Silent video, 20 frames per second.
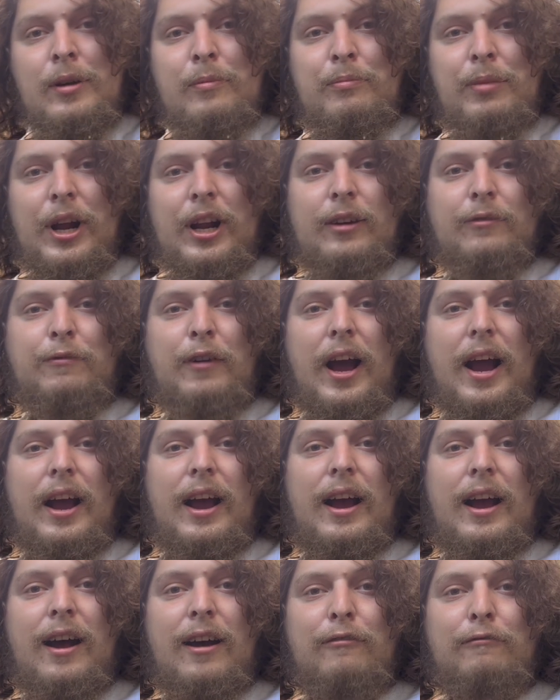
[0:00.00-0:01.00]
but if I
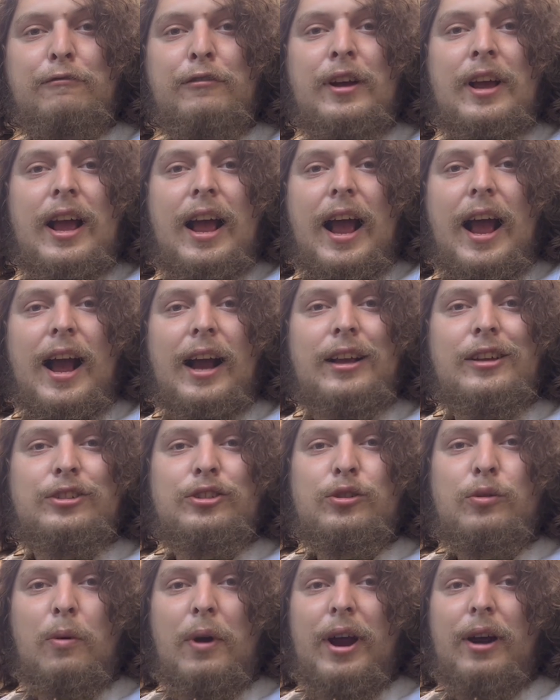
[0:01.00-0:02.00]
have x
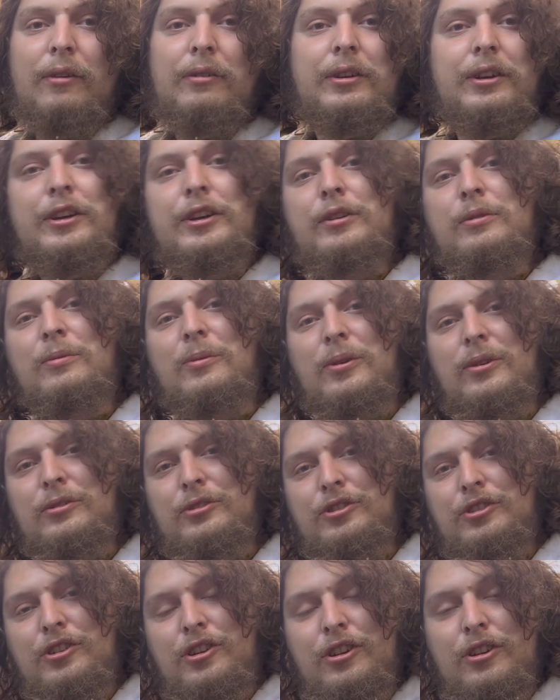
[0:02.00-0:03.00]
squared
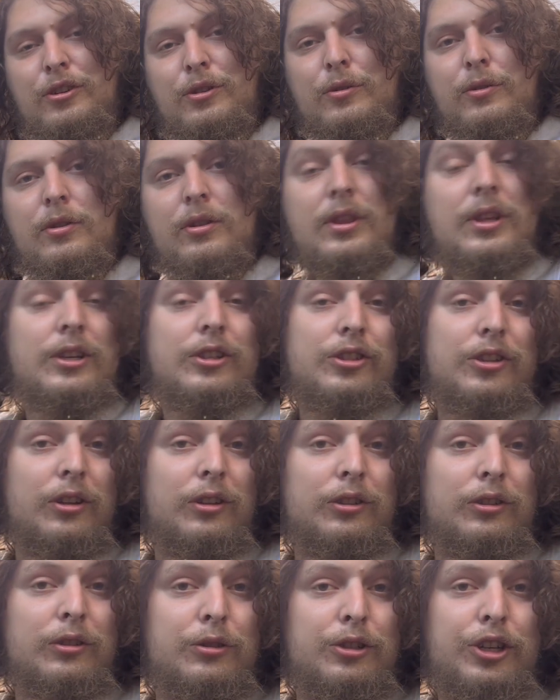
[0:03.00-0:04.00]
equals 2, the
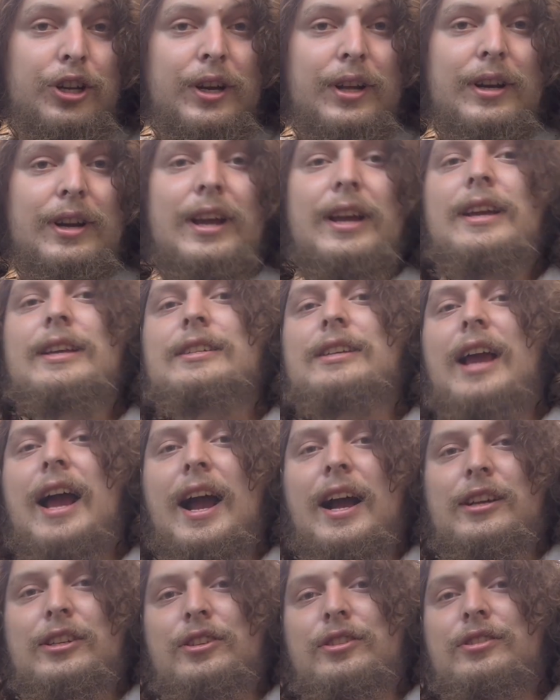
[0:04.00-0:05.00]
solution is
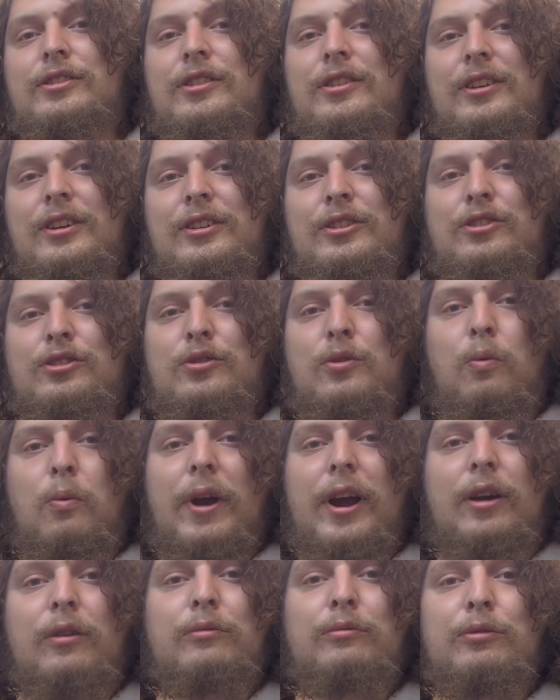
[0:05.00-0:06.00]
x is the
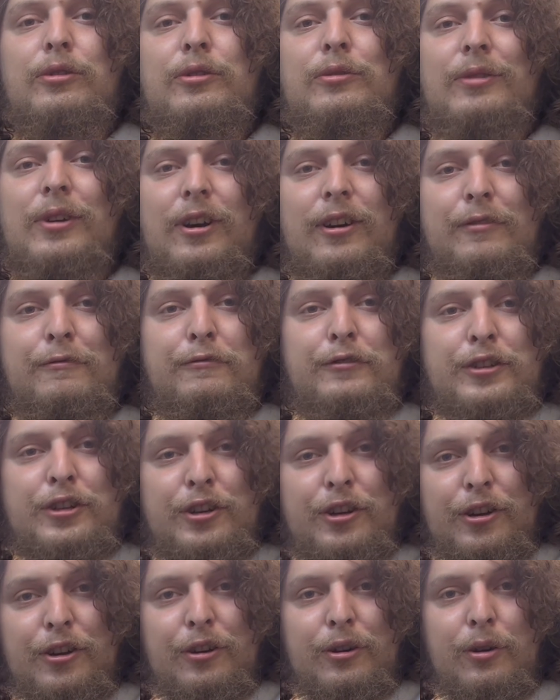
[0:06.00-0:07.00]
square root of
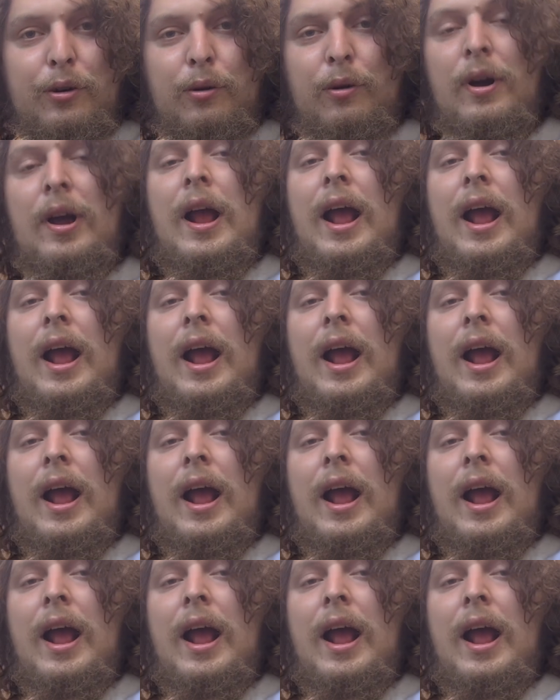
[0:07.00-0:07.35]
2,